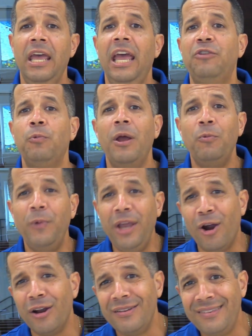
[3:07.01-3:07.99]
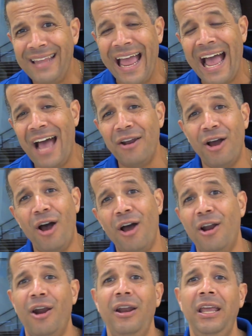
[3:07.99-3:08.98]
It's when we are down
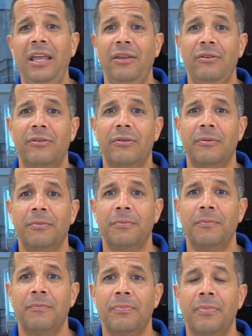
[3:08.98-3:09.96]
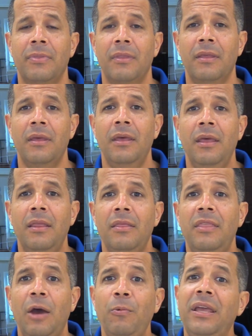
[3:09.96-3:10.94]
on our knees
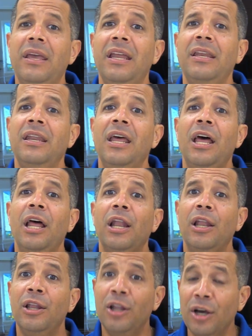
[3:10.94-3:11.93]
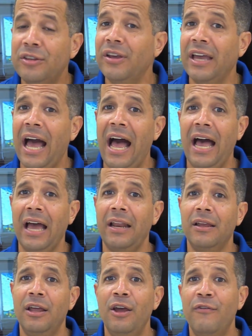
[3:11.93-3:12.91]
that we can look to
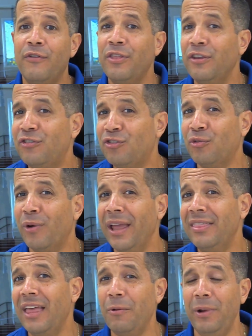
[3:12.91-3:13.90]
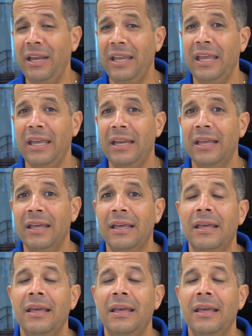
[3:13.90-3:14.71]
God for the strength that we need